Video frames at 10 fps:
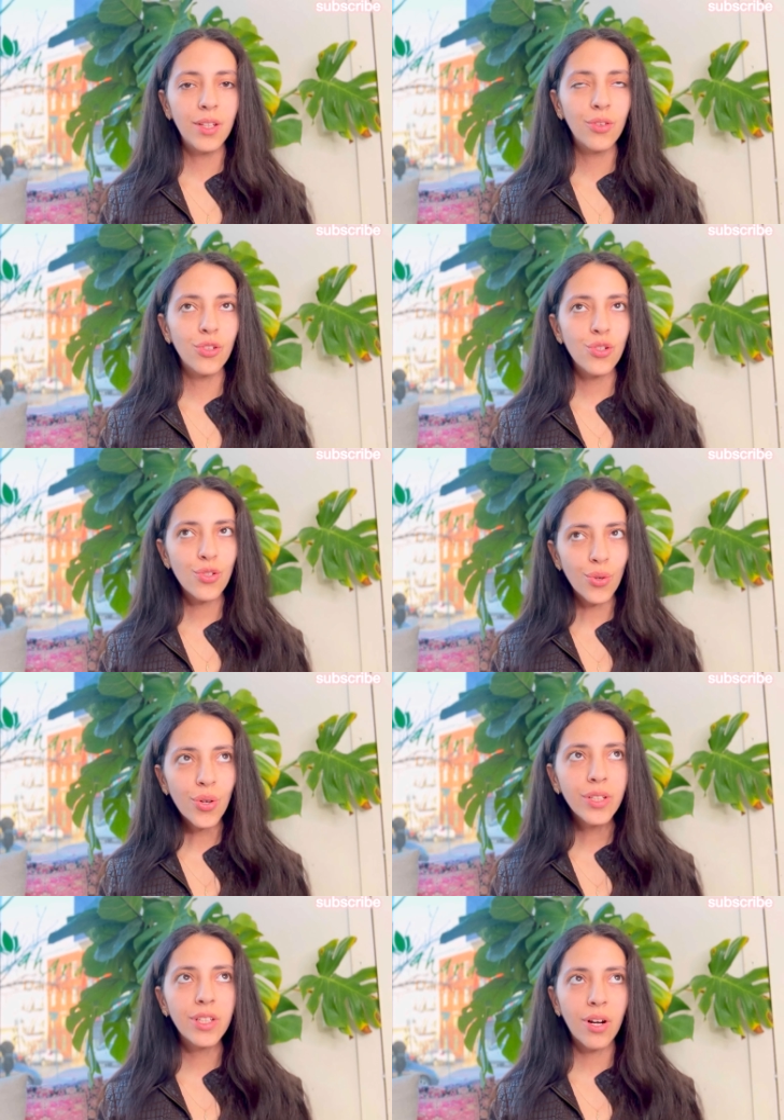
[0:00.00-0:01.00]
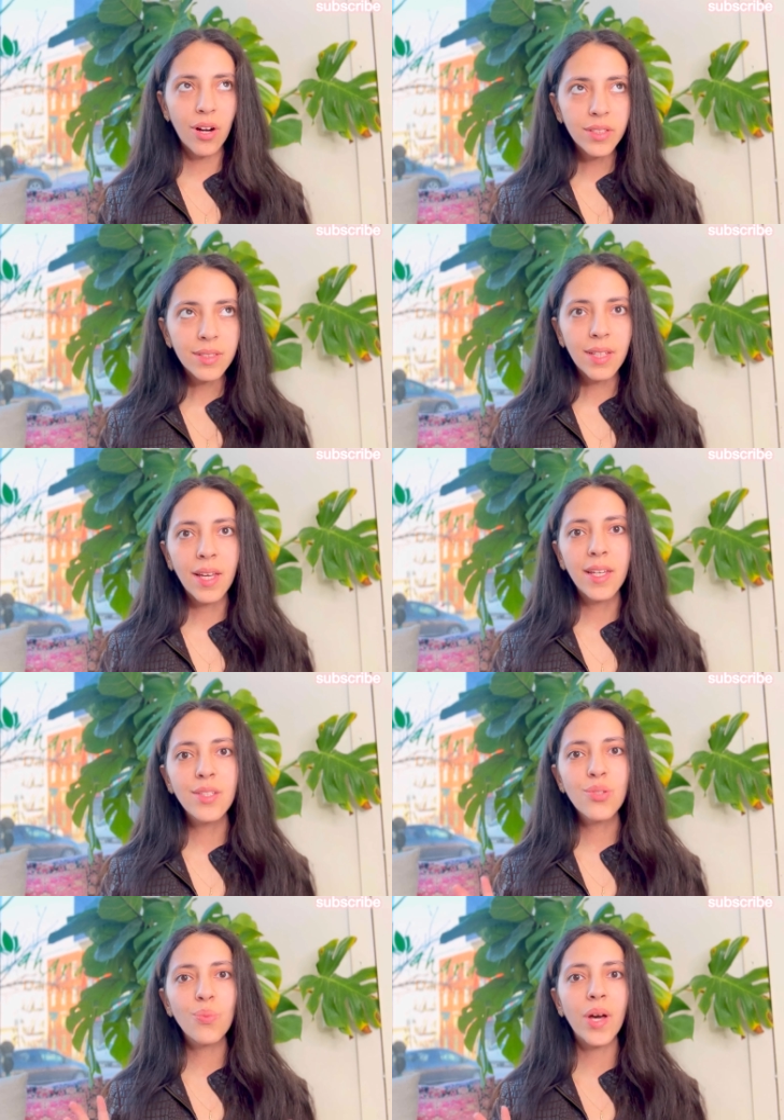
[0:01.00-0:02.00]
And sure, there are
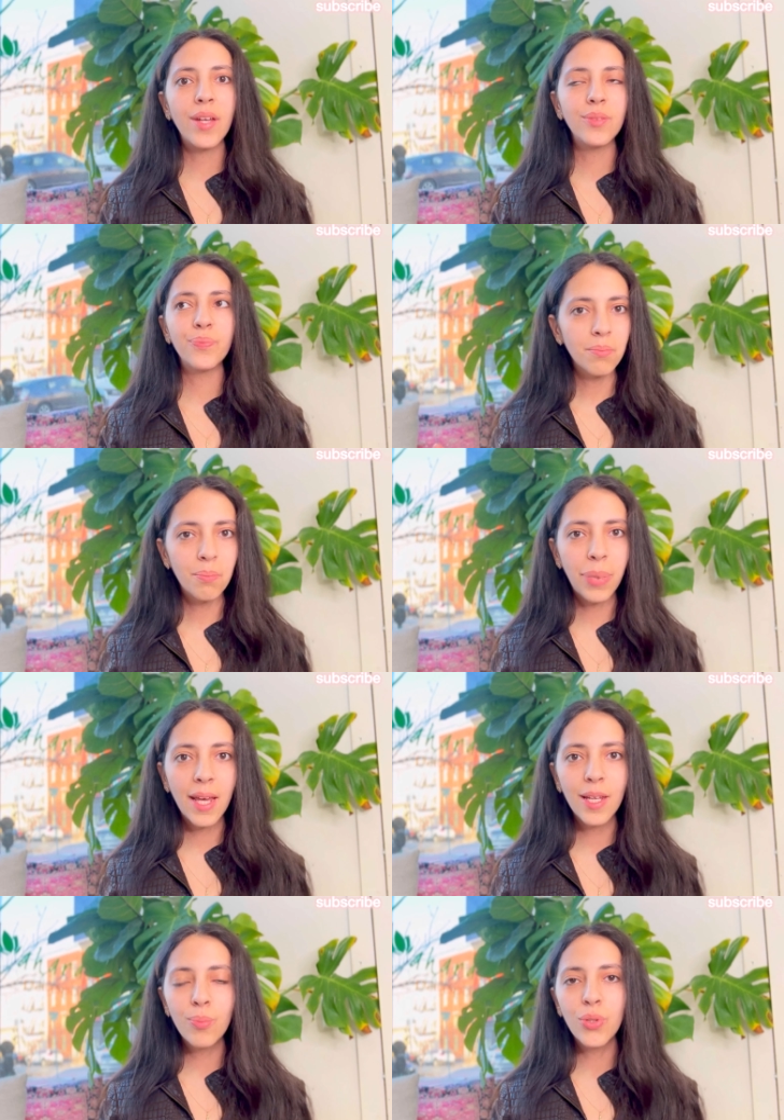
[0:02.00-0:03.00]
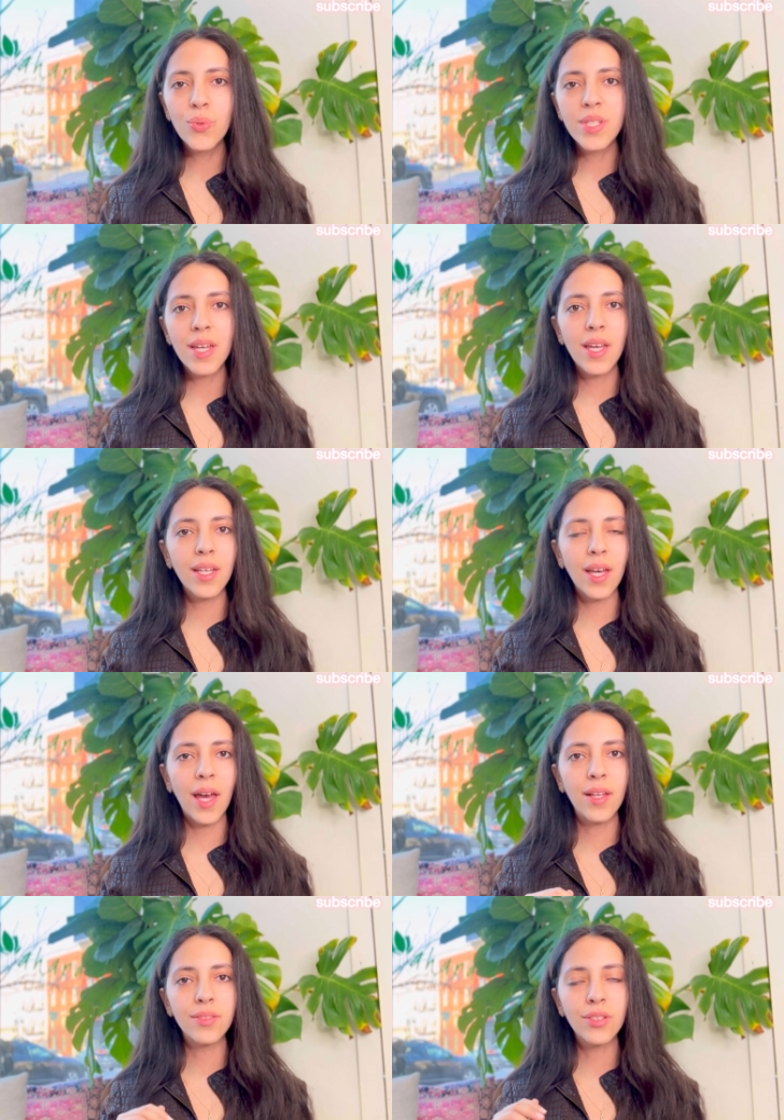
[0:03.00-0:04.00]
days when playing music
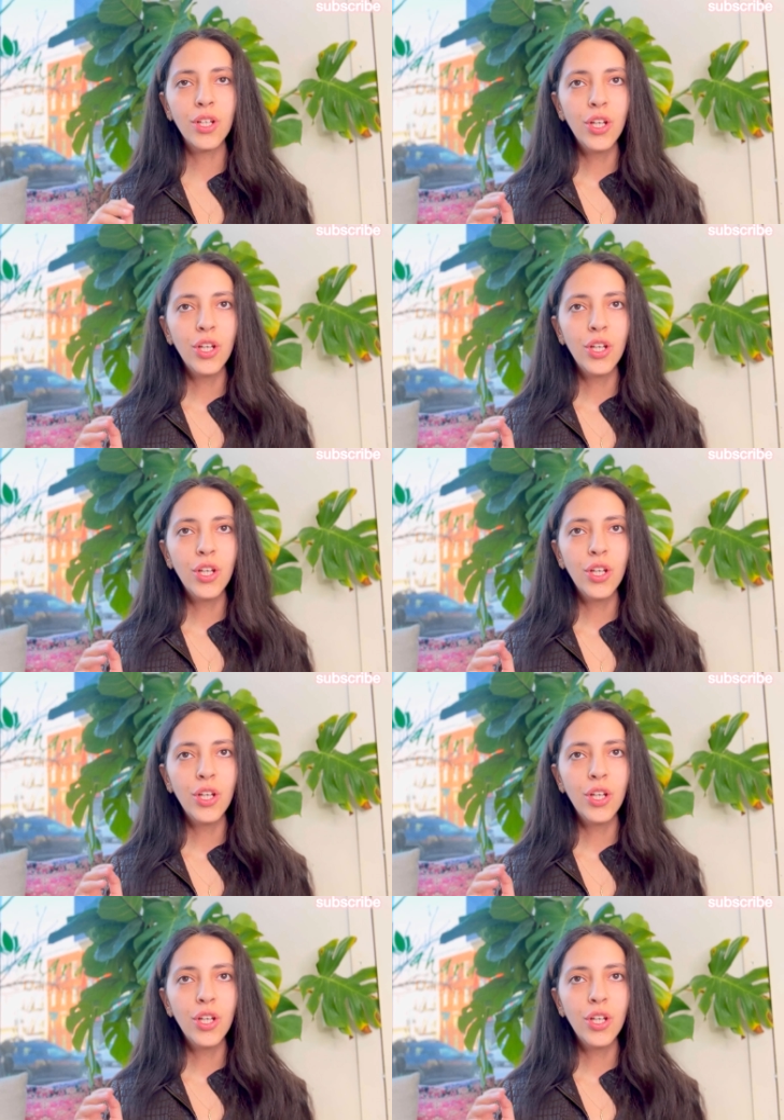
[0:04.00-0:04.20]
and